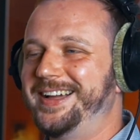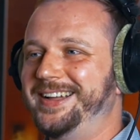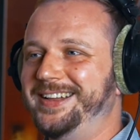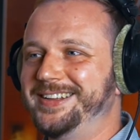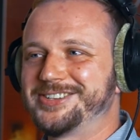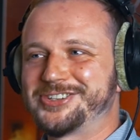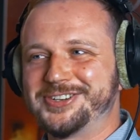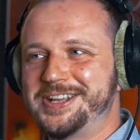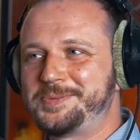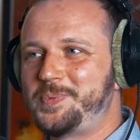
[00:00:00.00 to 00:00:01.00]
uh,
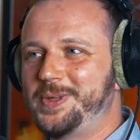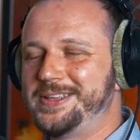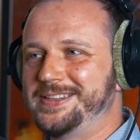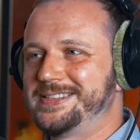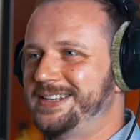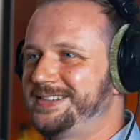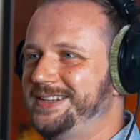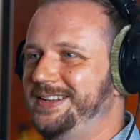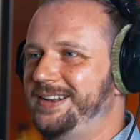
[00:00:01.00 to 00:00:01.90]
shouldn't it isn't it uh,